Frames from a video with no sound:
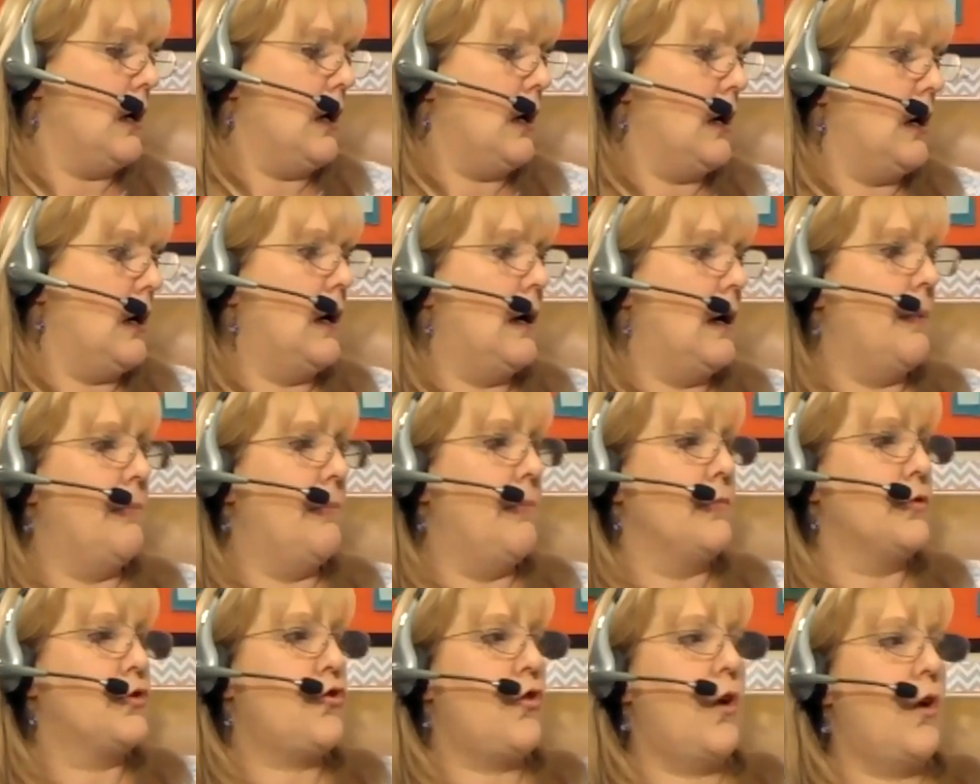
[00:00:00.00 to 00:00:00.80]

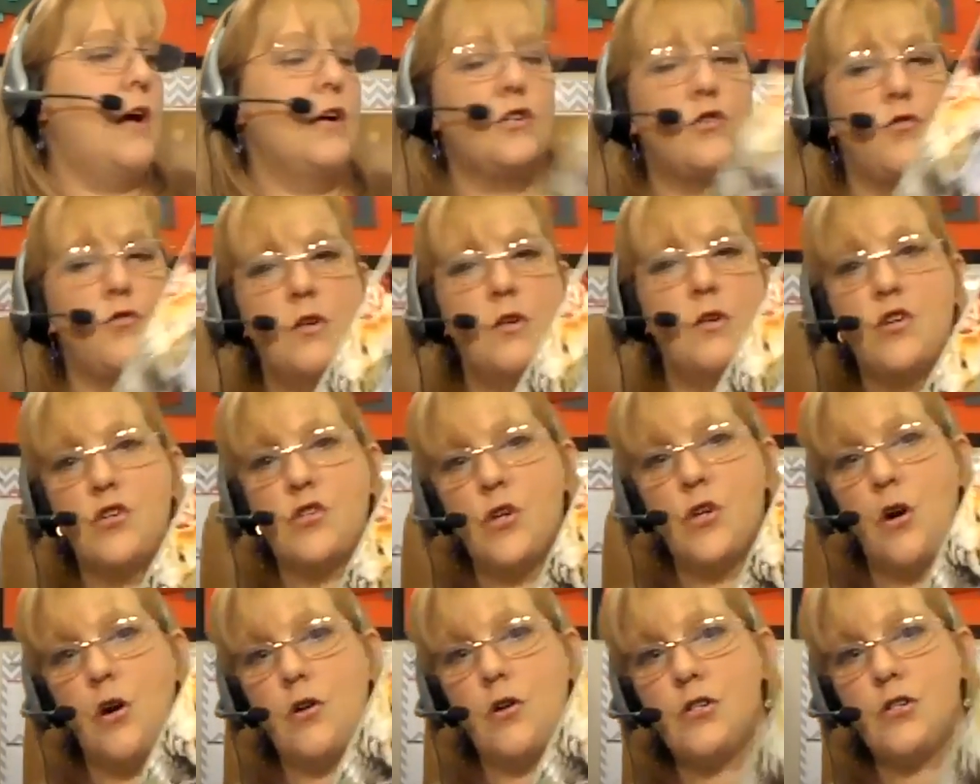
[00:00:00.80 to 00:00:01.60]
Um, trash
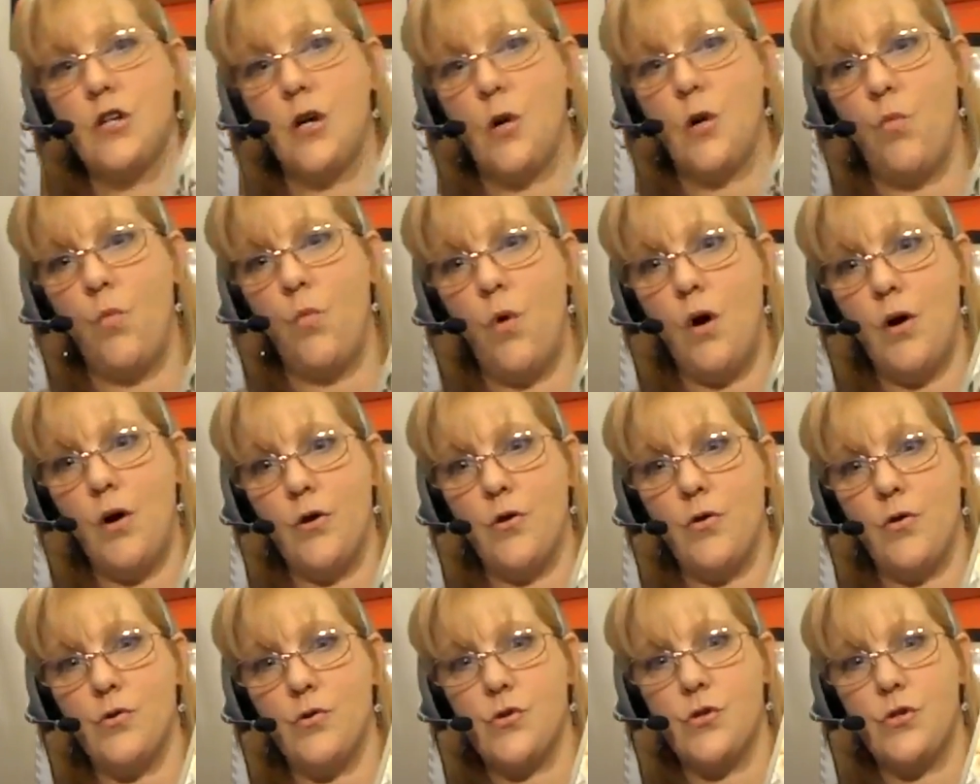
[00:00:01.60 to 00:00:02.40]
reaches Arctic
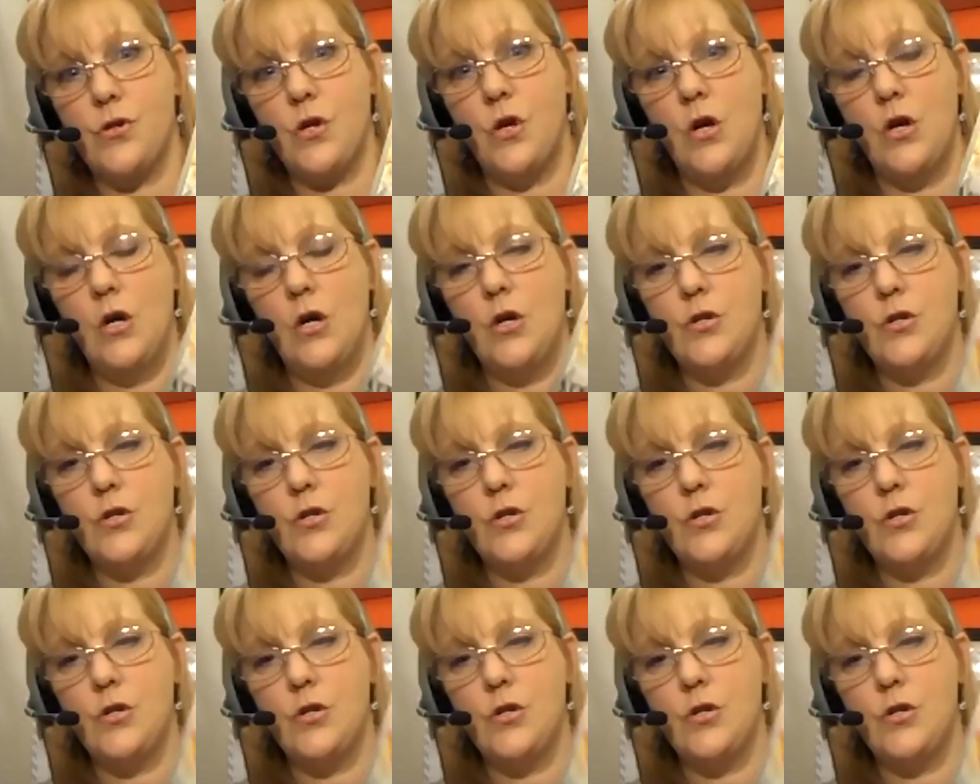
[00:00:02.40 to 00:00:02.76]
waters.